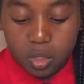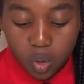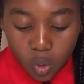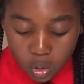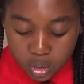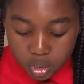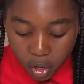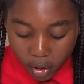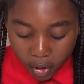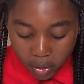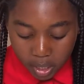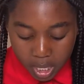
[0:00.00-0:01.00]

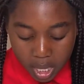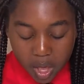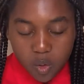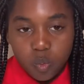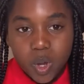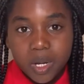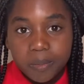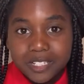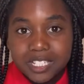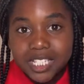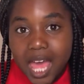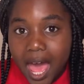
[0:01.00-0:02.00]
Also, when it
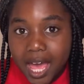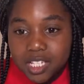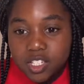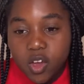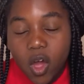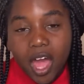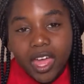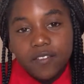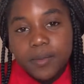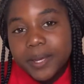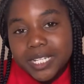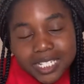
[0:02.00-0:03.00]
was set, so I have
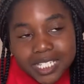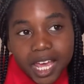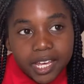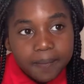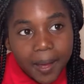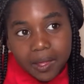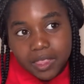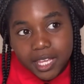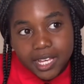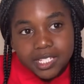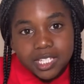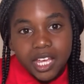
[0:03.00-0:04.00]
a bit to say about
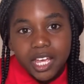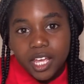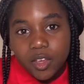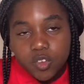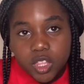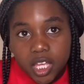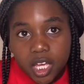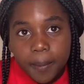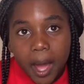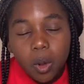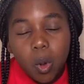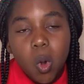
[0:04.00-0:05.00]
this. If you think
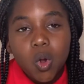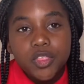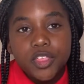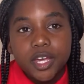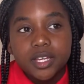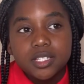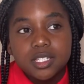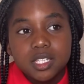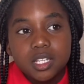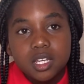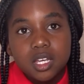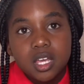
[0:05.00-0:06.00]
about authors
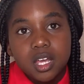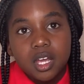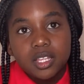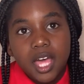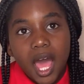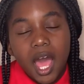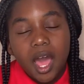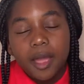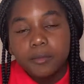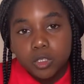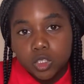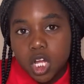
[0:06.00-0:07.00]
that,
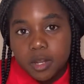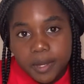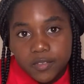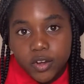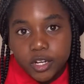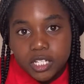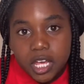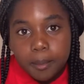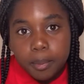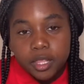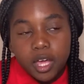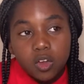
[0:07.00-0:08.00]
I'm not trying to be rude here,
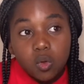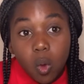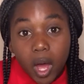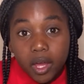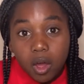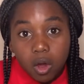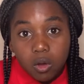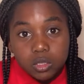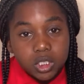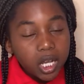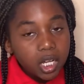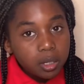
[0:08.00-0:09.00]
but that are quite
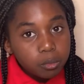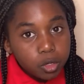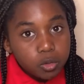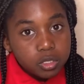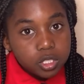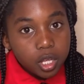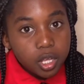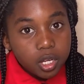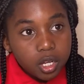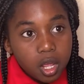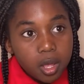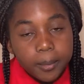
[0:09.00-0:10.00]
old, Jacqueline
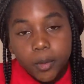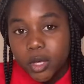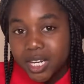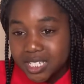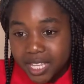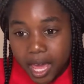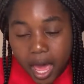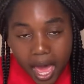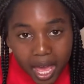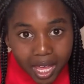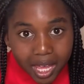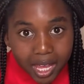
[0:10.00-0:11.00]
Wilson, not going to say her
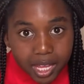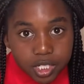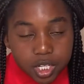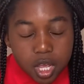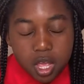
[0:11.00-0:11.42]
age.